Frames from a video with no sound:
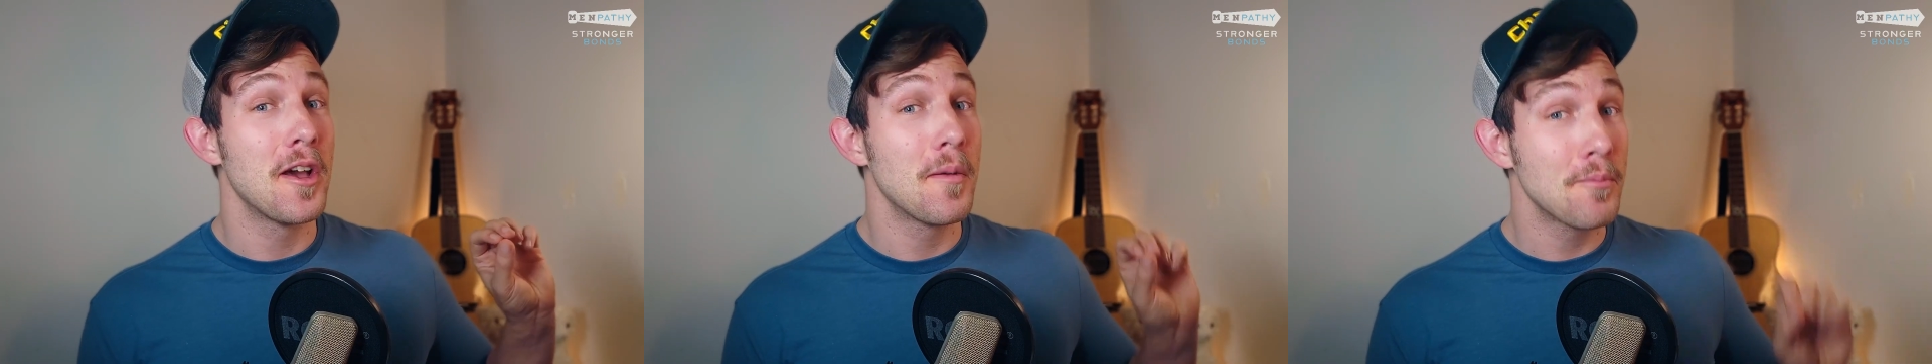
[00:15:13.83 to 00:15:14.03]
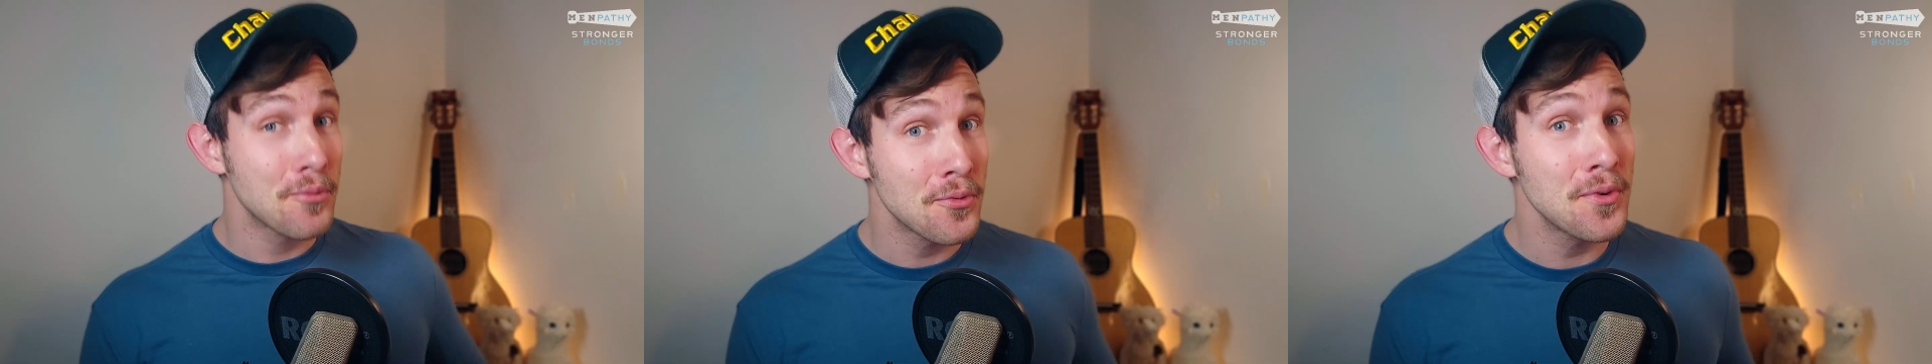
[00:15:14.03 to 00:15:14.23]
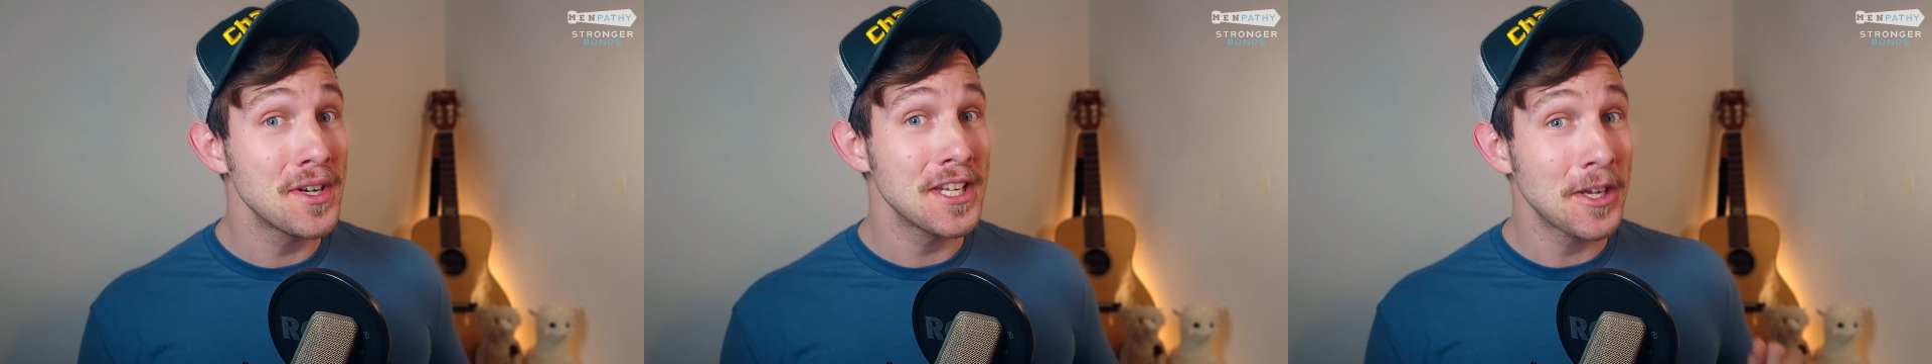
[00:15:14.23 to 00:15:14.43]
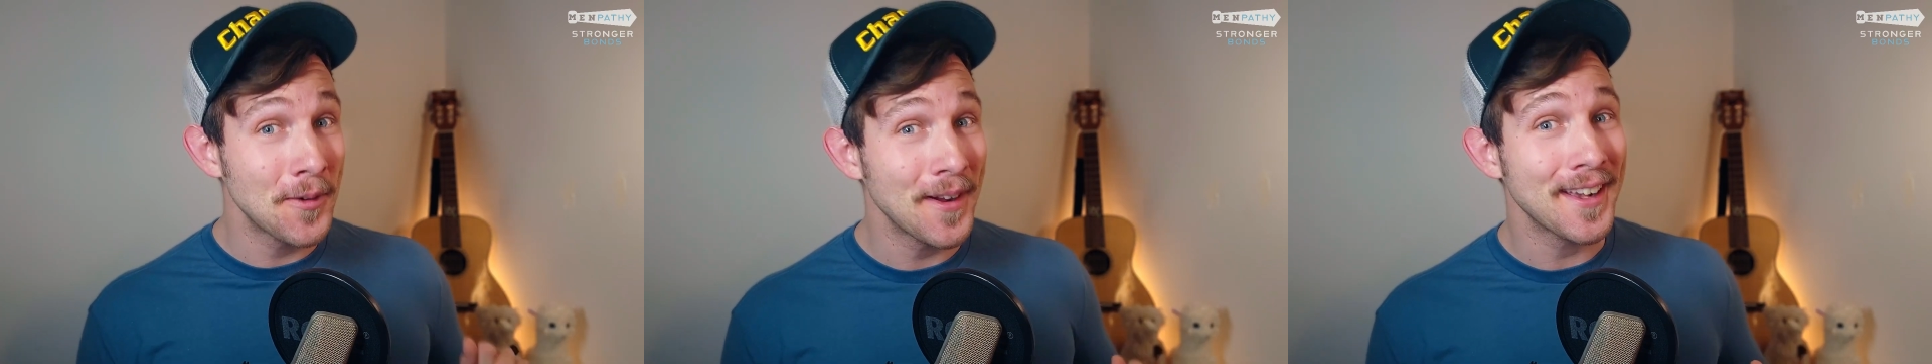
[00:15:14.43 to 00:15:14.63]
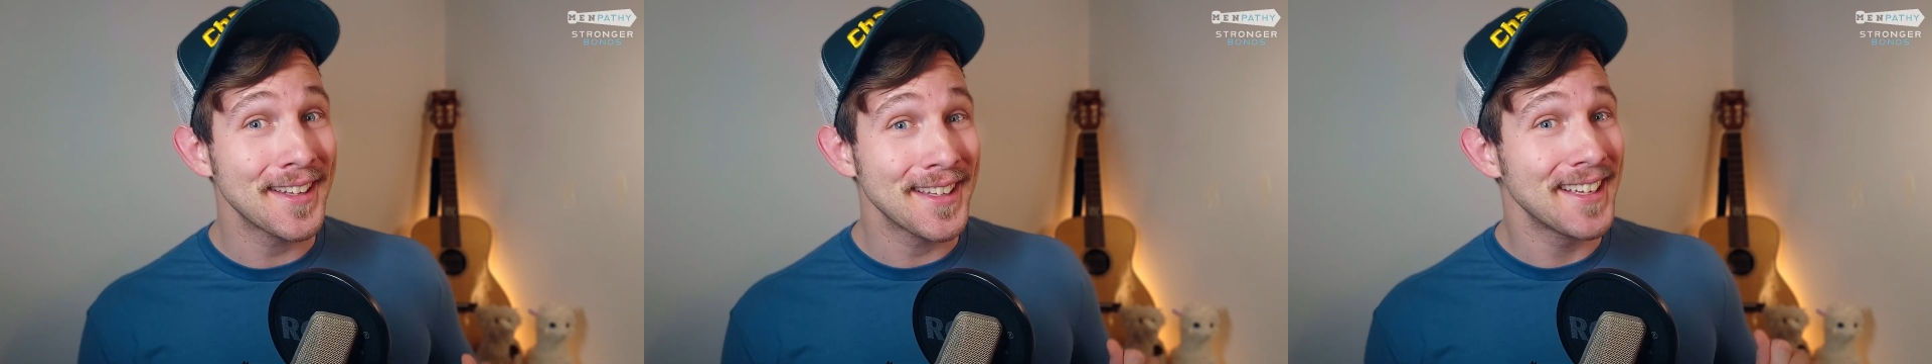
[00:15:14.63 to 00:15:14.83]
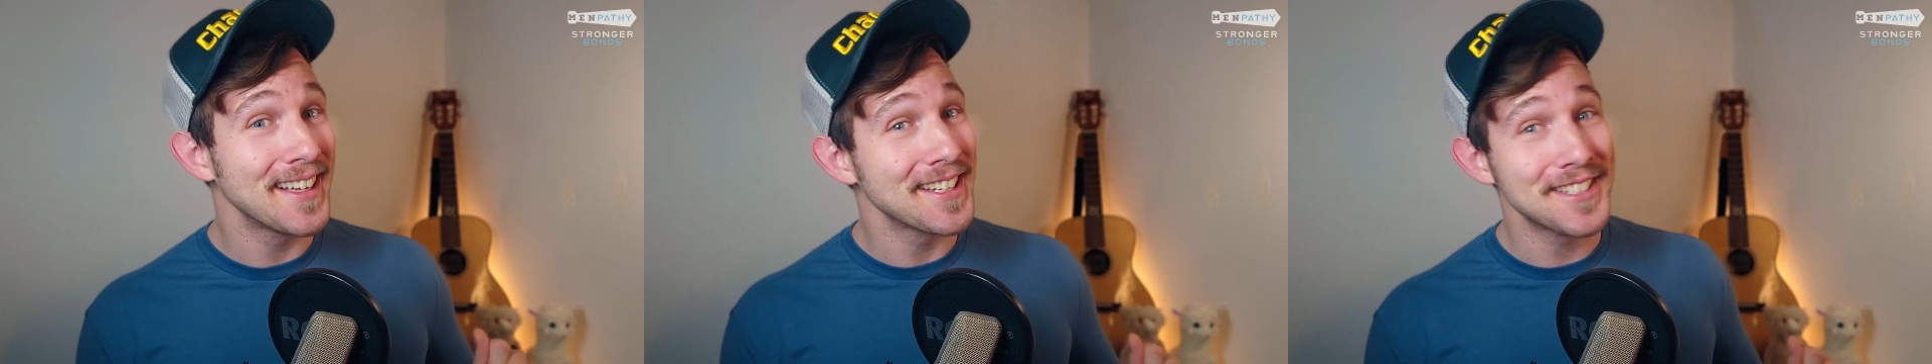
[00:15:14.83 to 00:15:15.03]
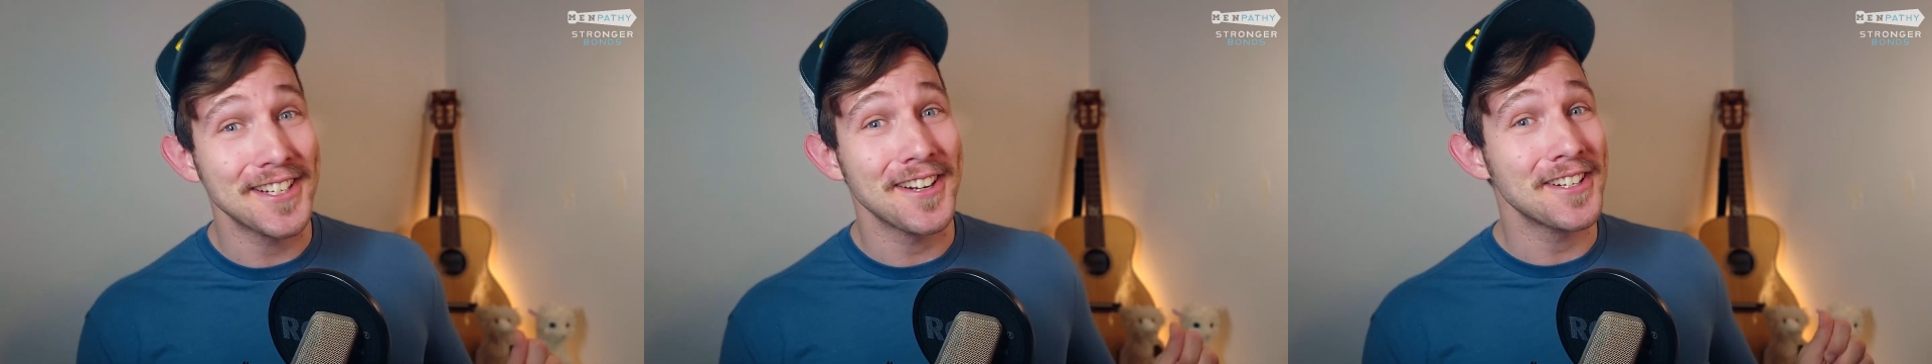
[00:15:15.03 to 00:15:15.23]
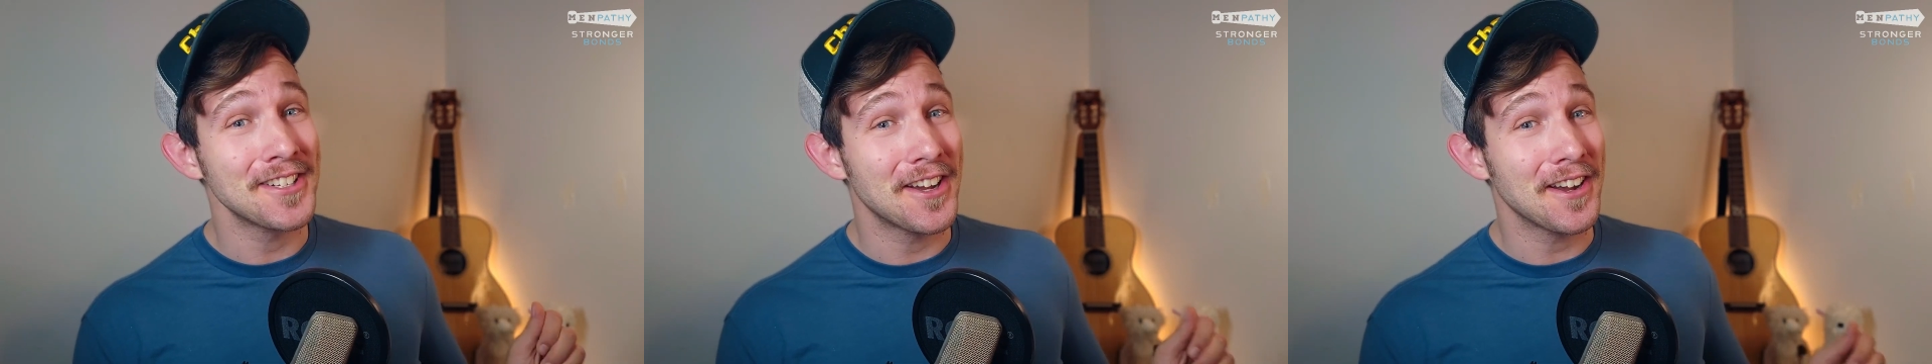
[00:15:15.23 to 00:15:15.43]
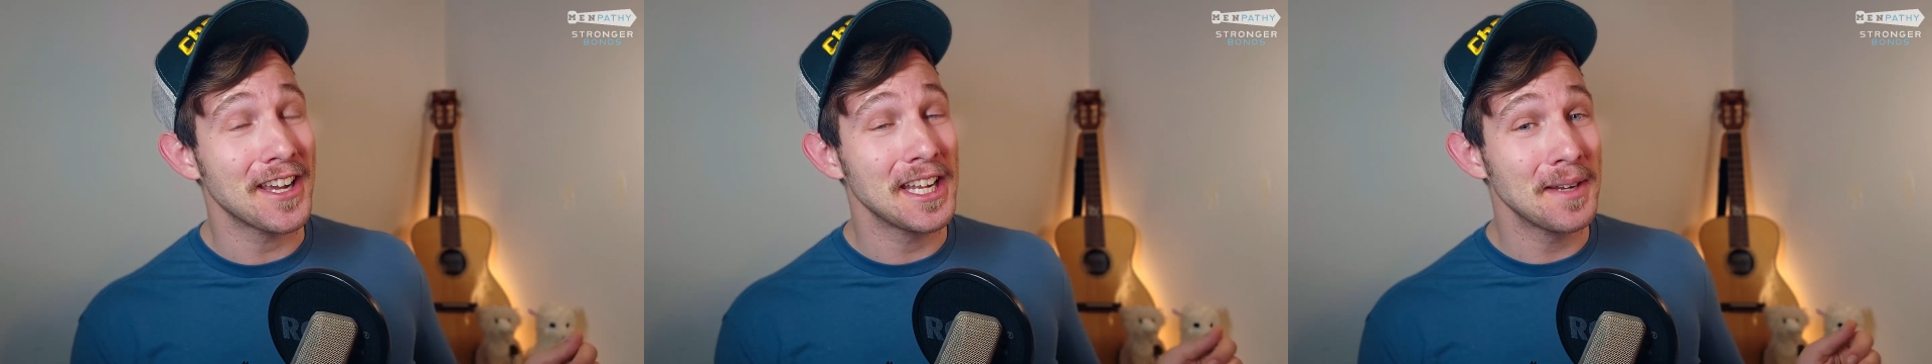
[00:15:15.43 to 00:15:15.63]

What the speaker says: pretty quickly and start talking